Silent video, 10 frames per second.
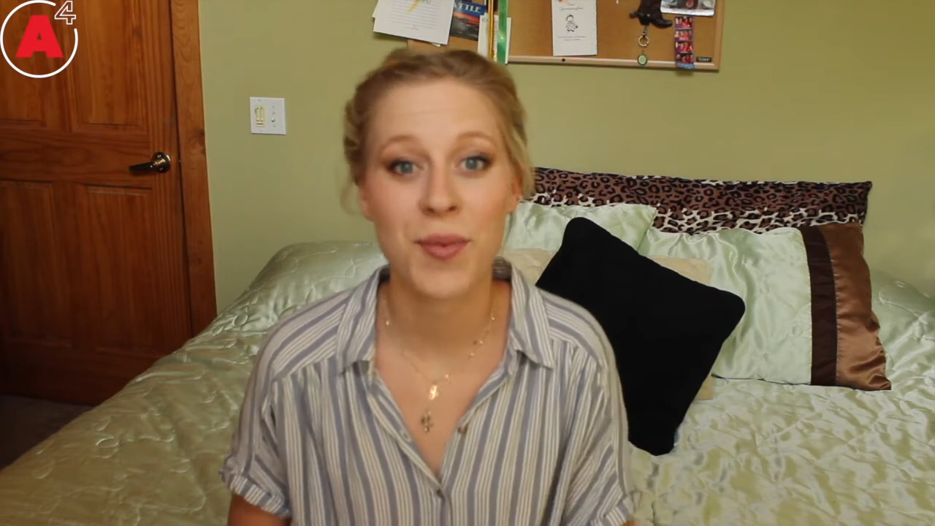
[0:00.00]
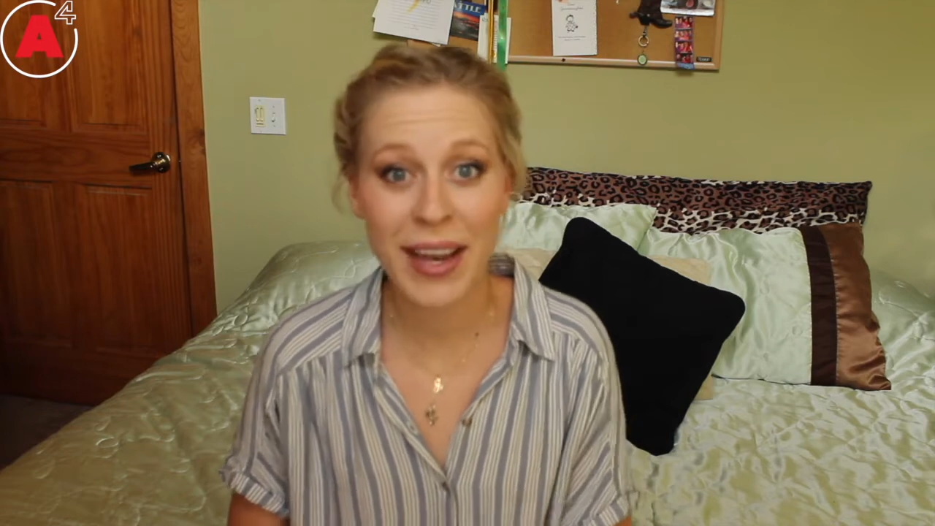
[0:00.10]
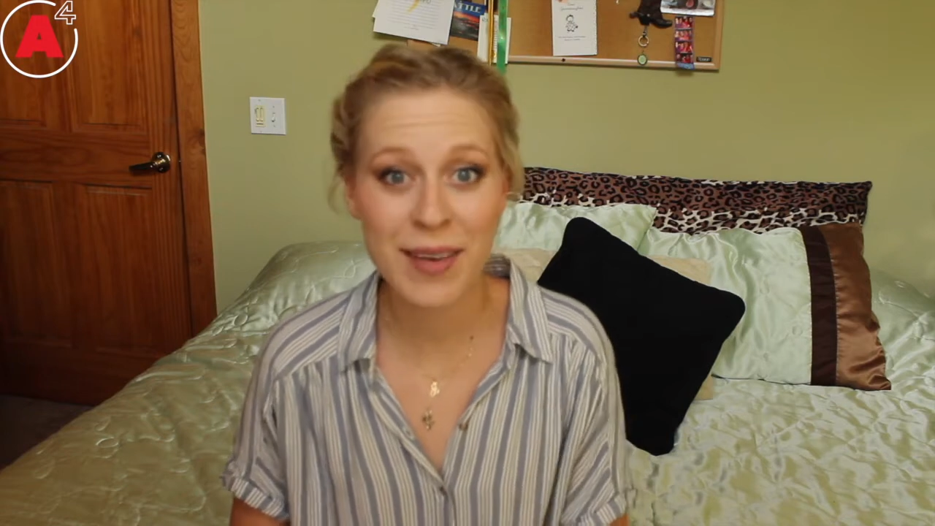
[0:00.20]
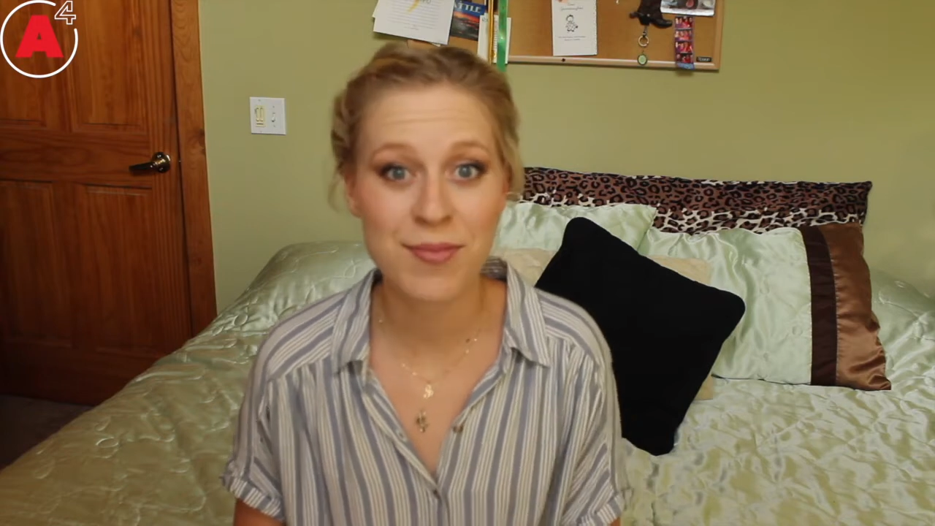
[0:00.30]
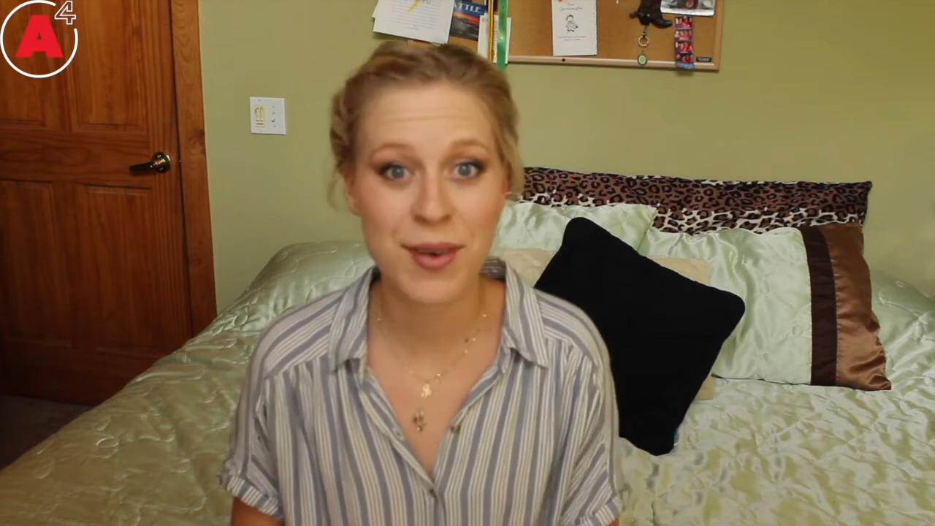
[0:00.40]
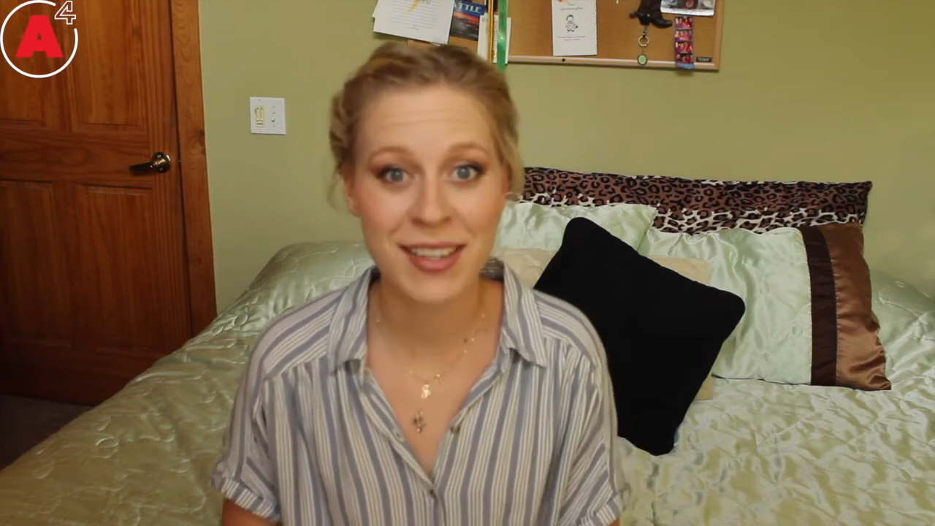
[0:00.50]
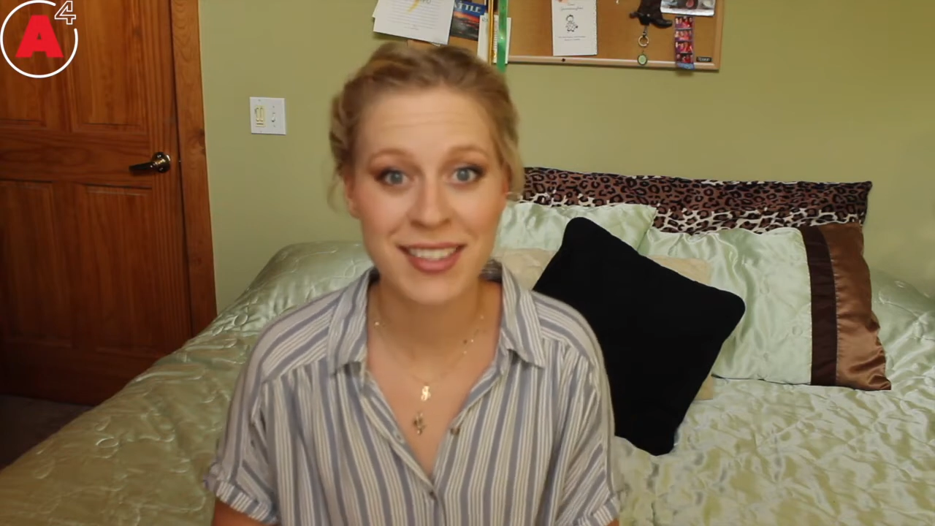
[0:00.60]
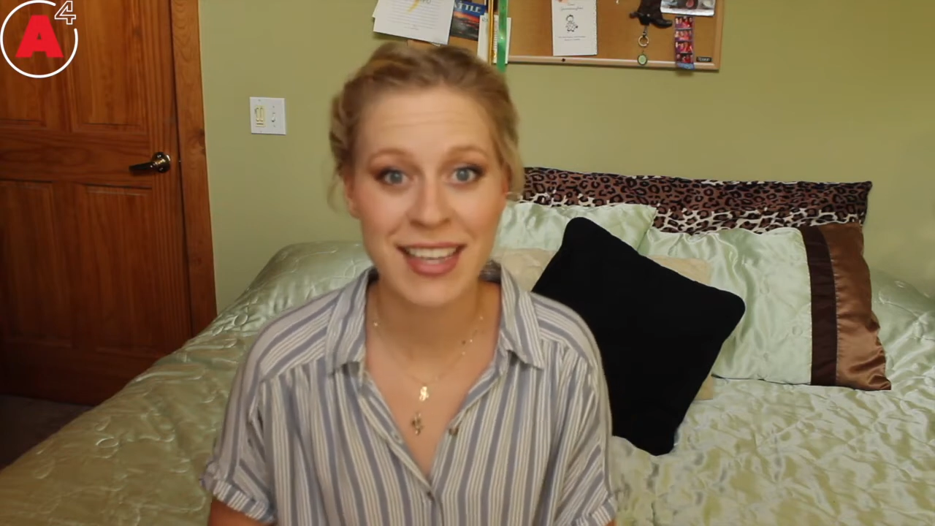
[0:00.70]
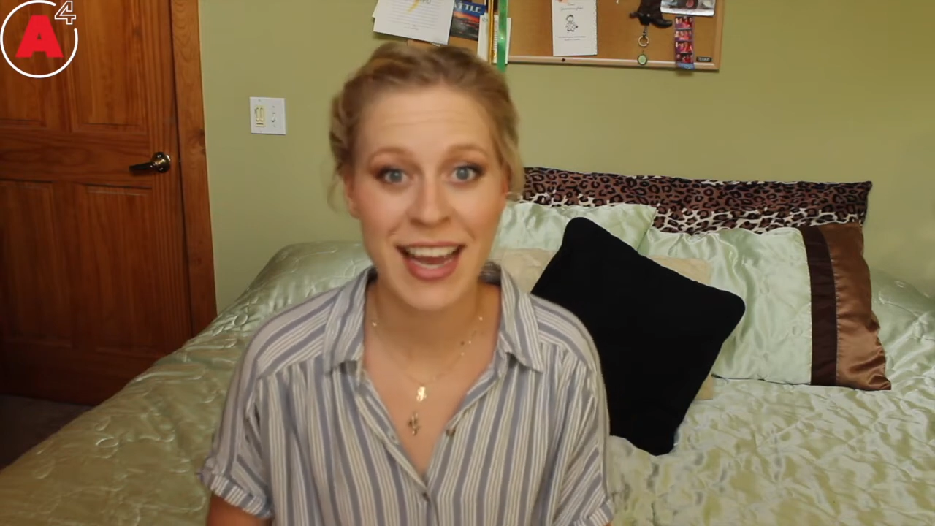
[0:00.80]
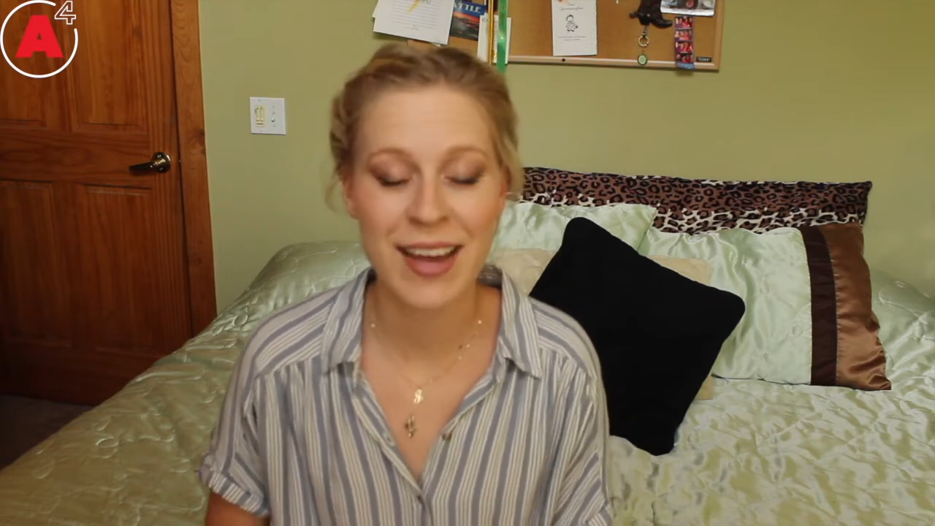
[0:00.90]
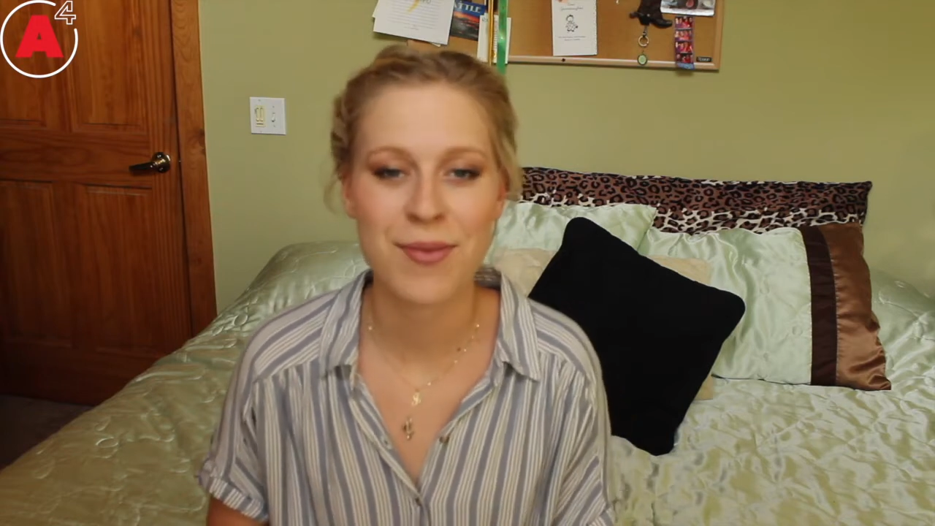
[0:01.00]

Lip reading: Wake Up Wednesday